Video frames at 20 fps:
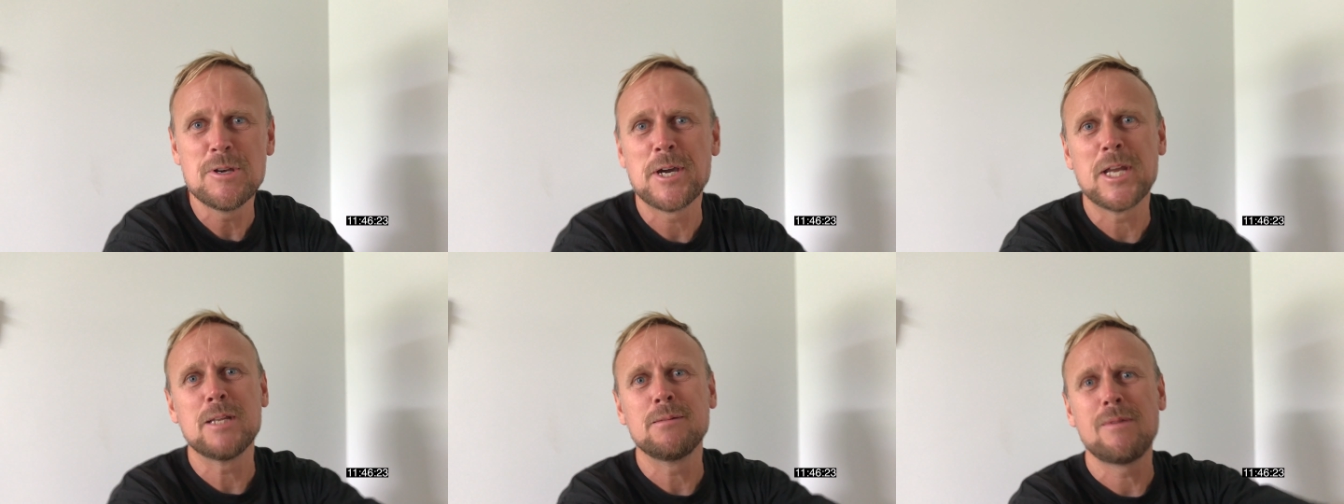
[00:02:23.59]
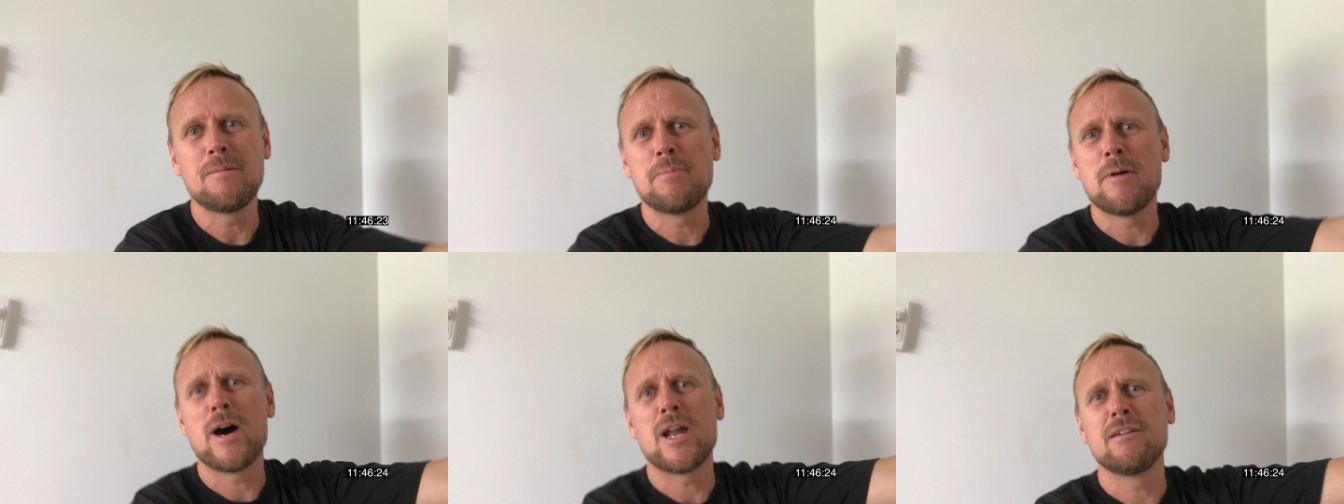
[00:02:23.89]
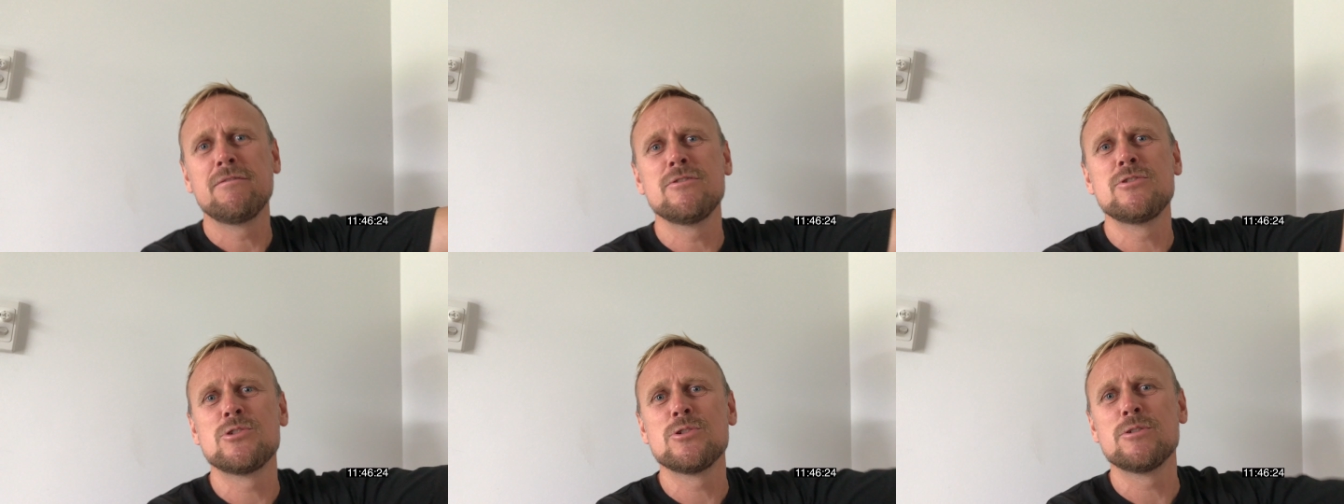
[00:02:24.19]
You're going to be part
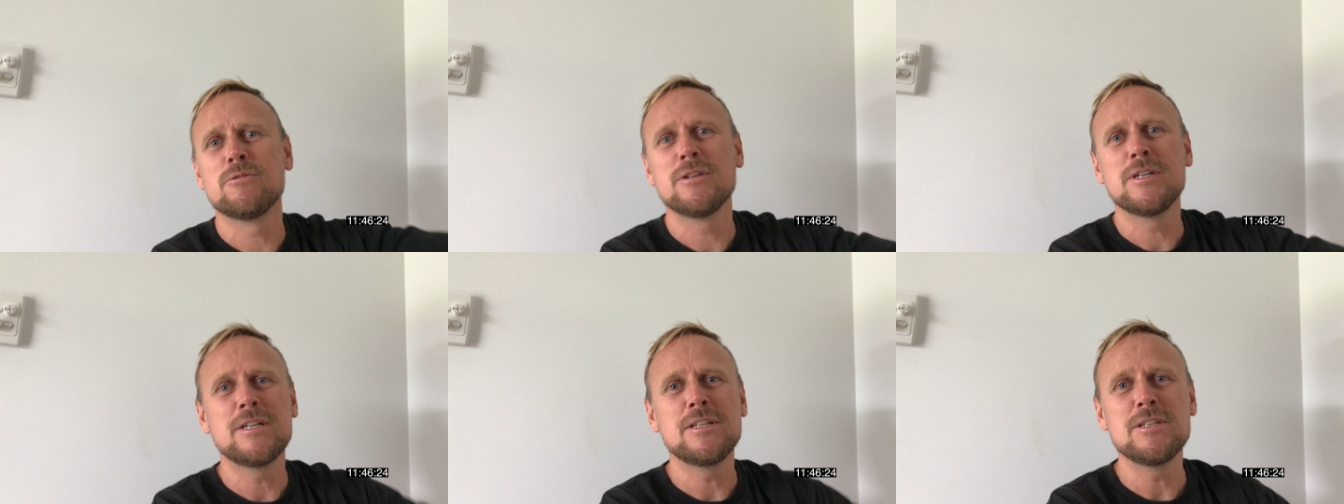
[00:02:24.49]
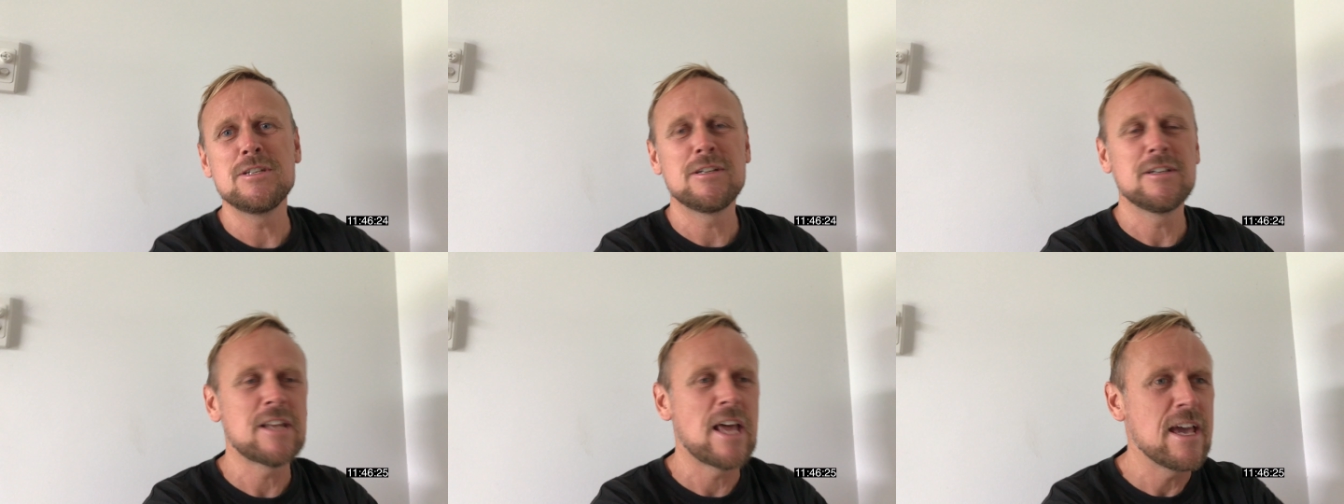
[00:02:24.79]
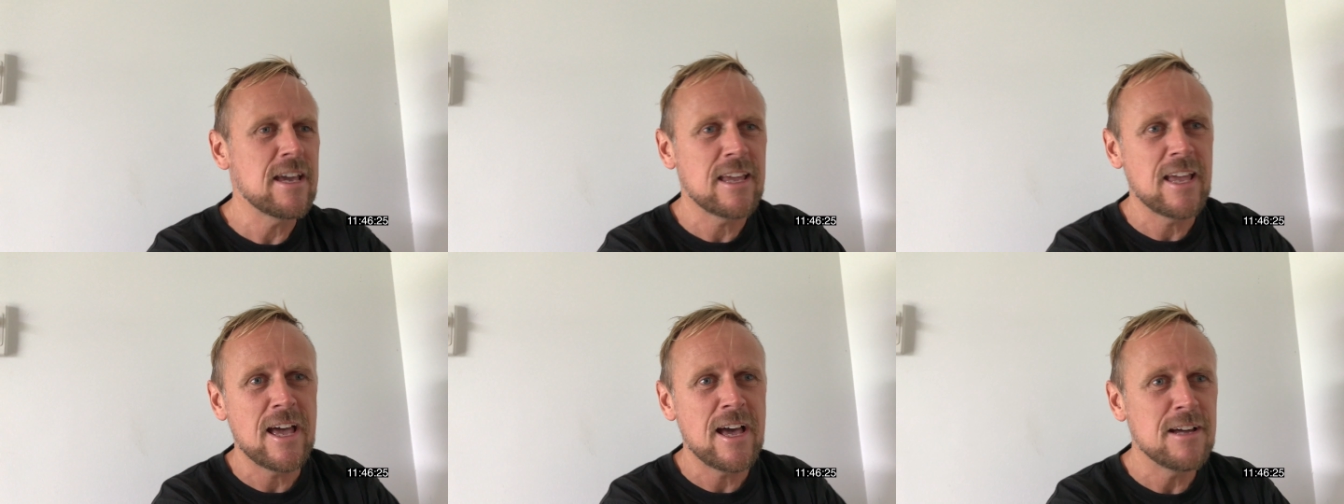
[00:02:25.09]
of a jury. You can
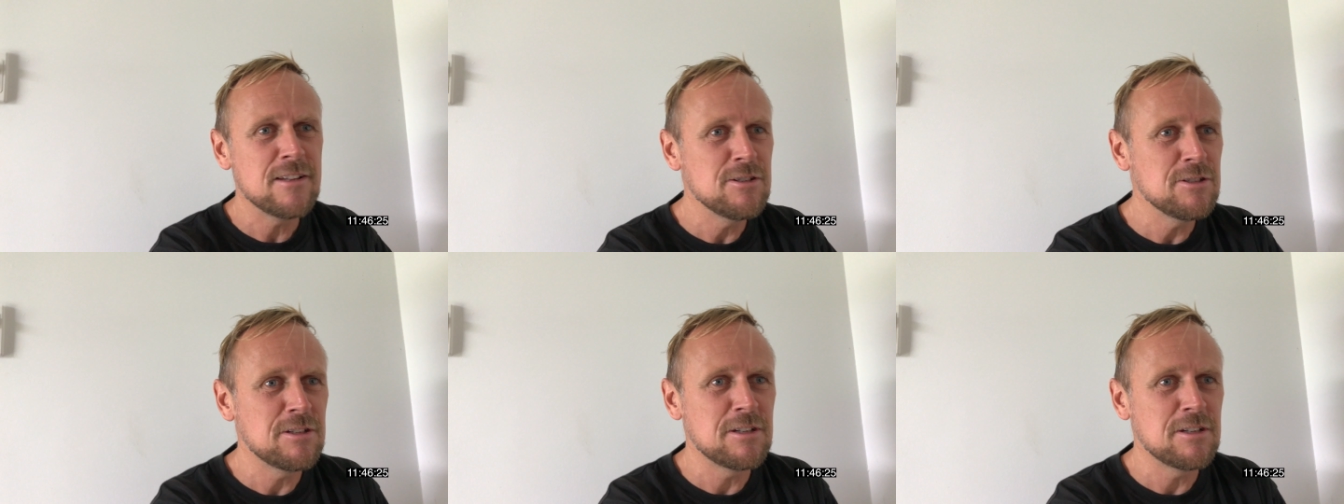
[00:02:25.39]
hang out.